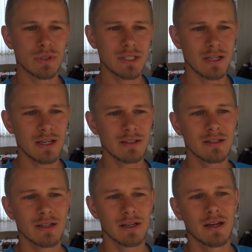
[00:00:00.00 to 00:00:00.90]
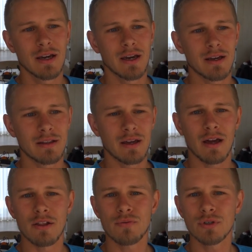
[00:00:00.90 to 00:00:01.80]
we stayed and
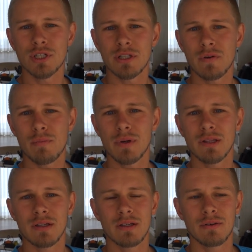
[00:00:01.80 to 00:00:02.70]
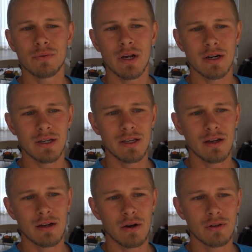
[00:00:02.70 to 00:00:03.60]
uh, unfortunately we've been we are
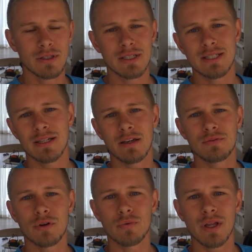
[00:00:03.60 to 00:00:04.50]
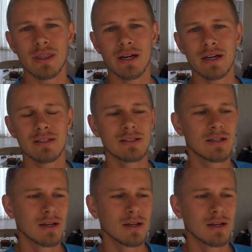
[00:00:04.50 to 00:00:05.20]
here only staying for one night